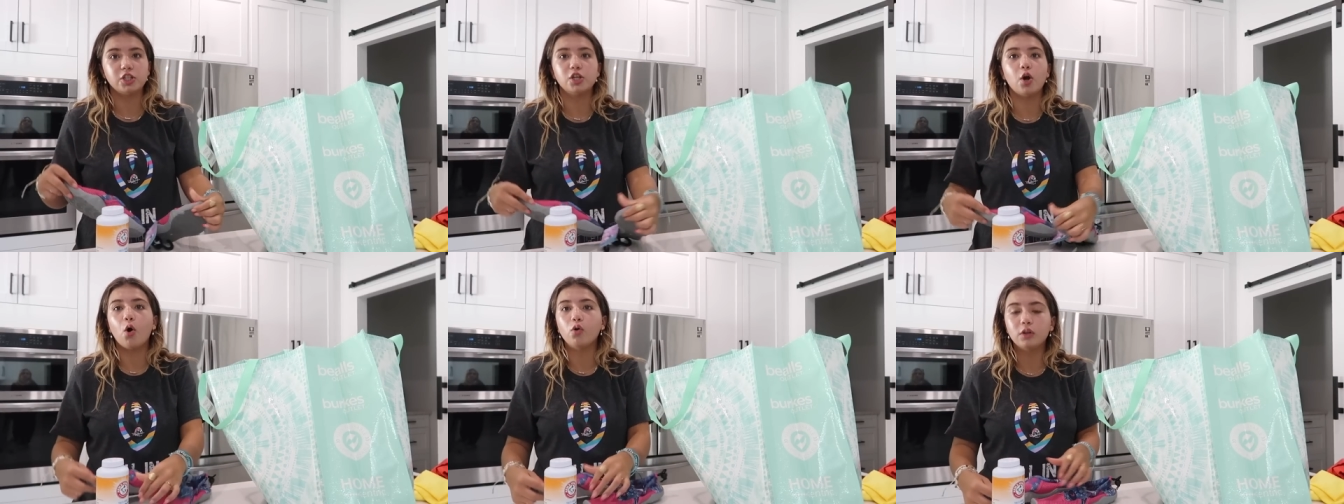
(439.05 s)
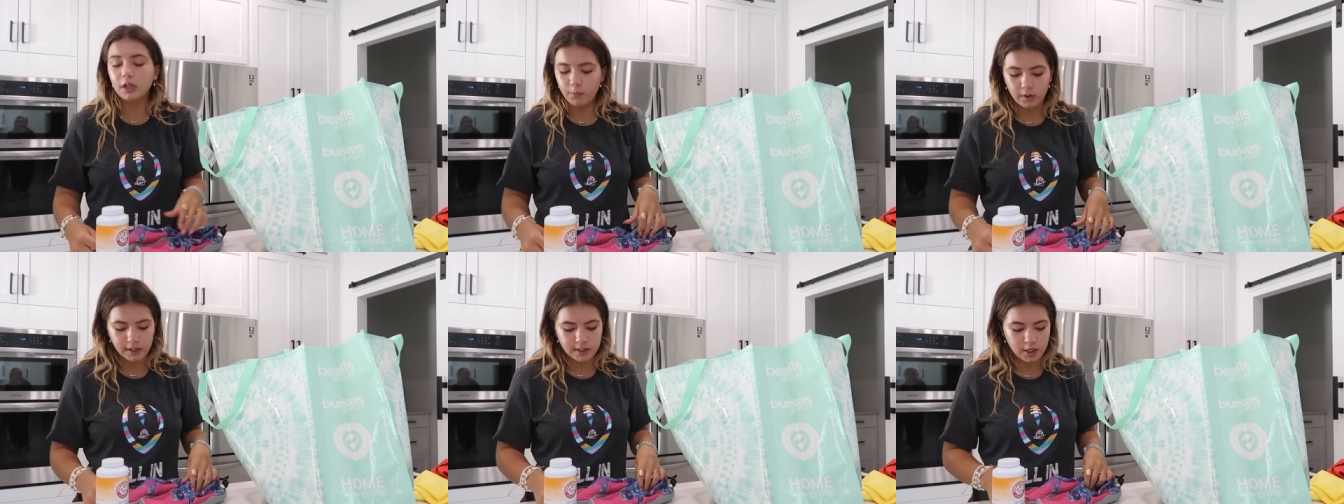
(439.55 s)
she's the only
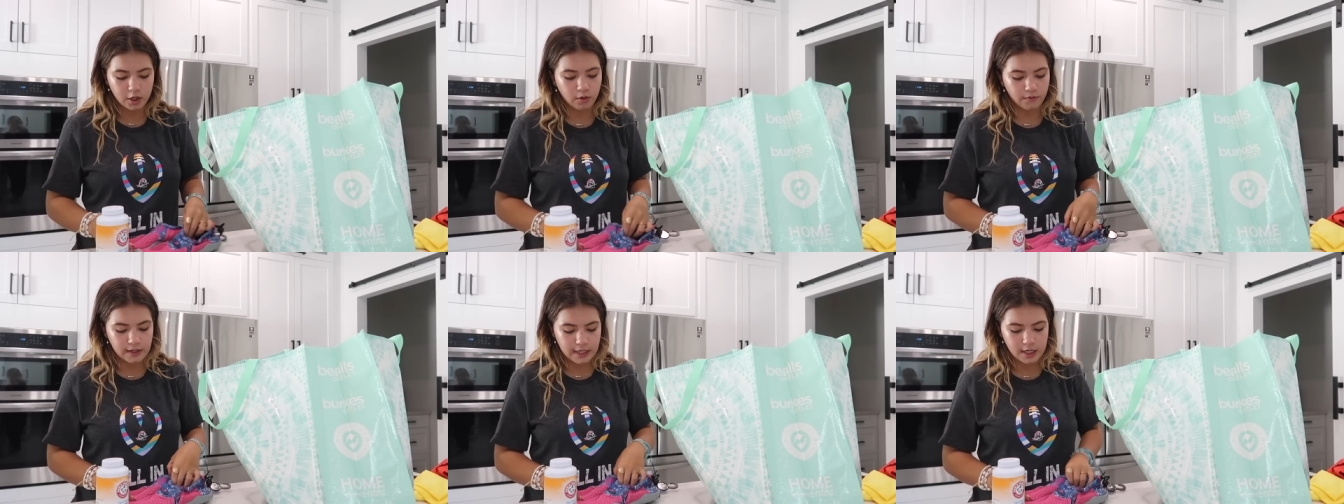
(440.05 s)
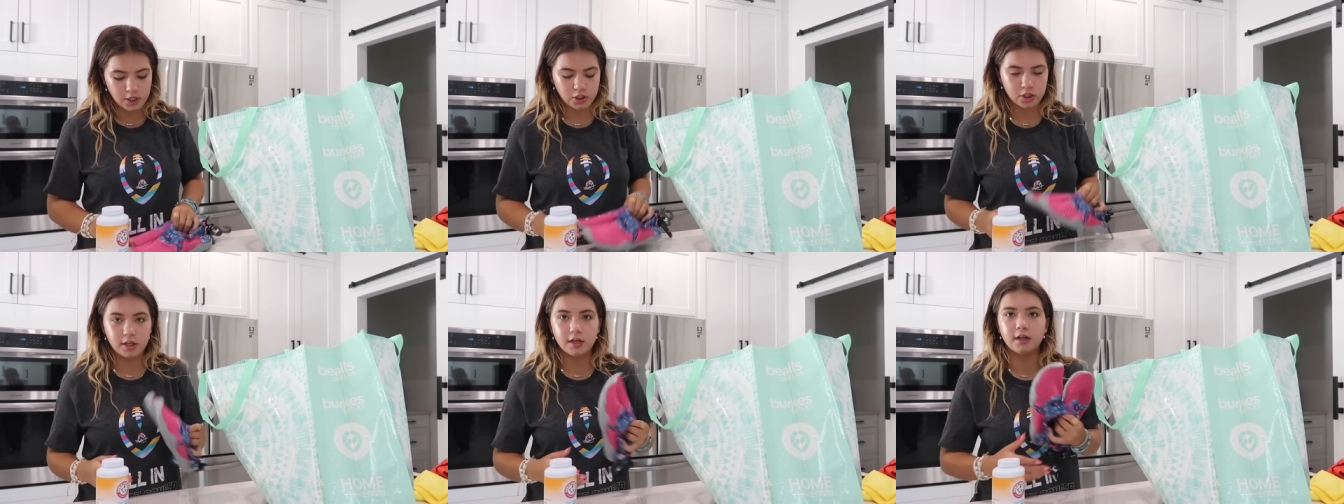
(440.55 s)
one that's gonna go on vacation.
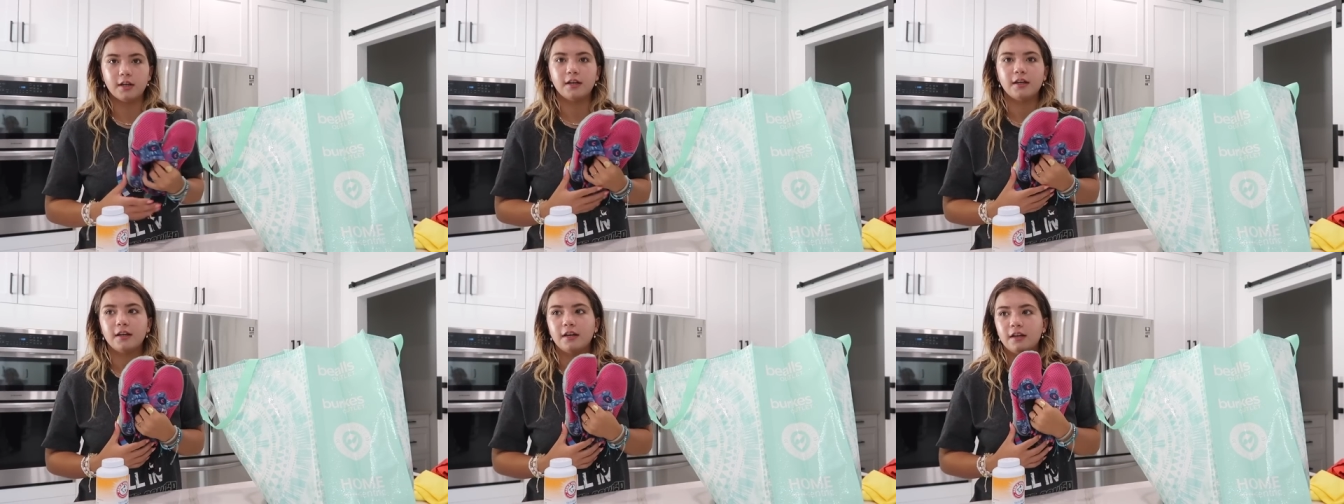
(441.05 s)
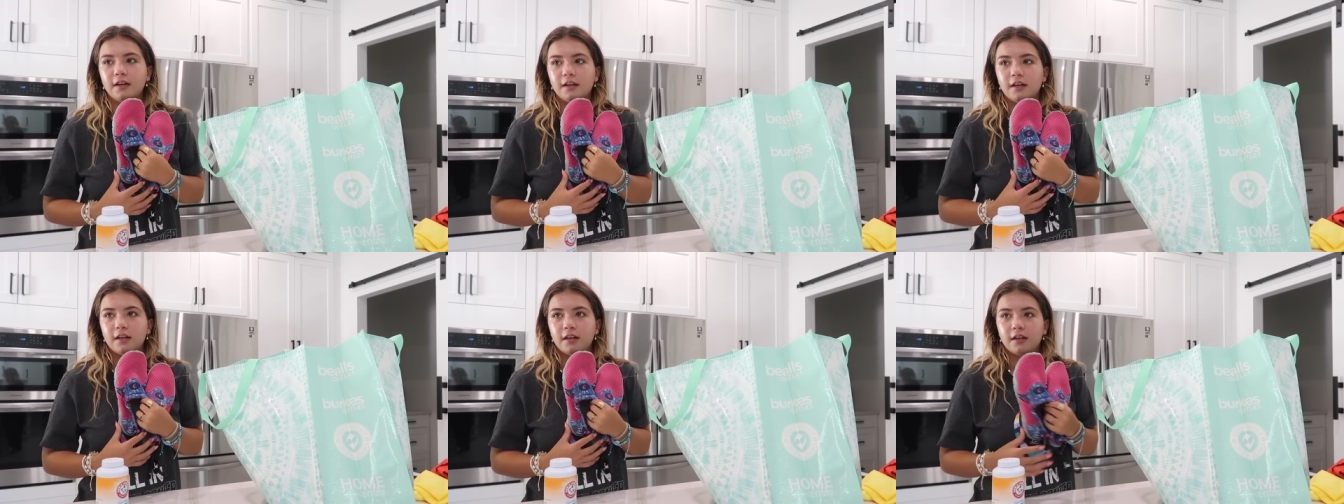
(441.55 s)
No, I'm gonna wash your,
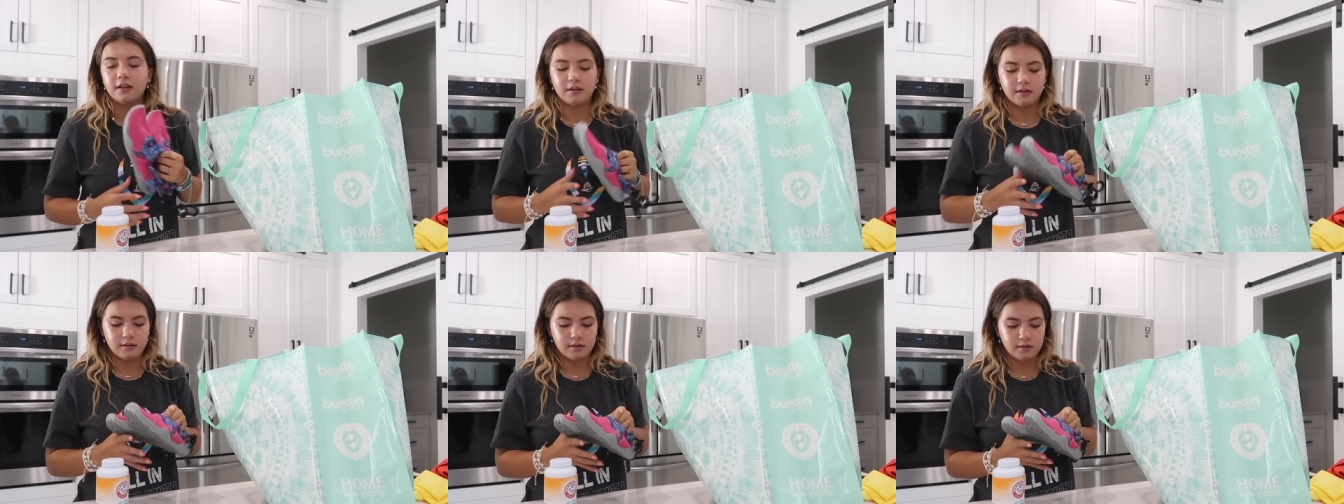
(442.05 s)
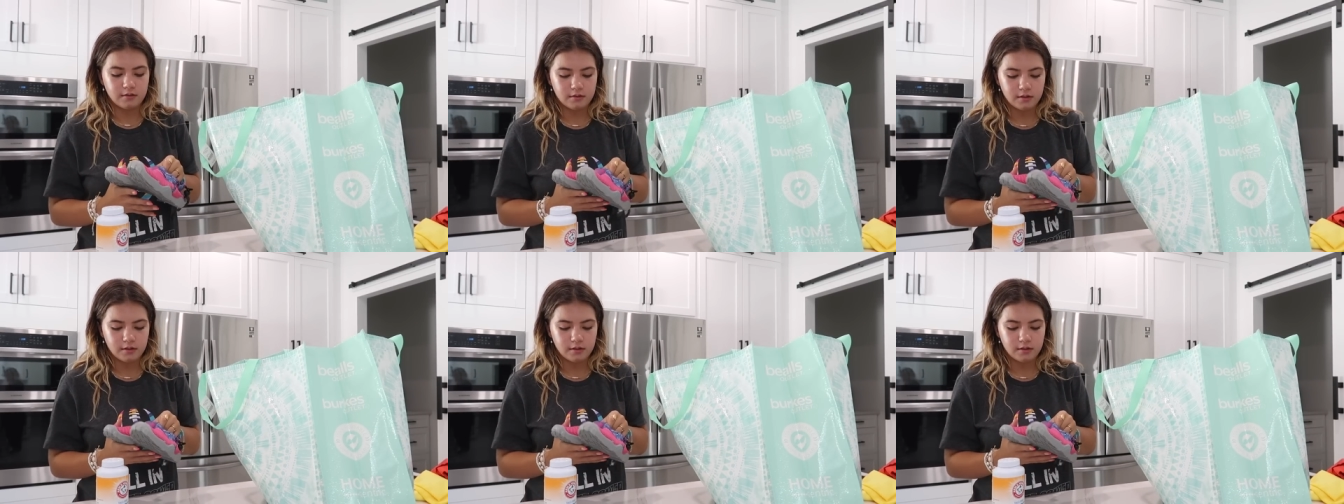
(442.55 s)
your shoes.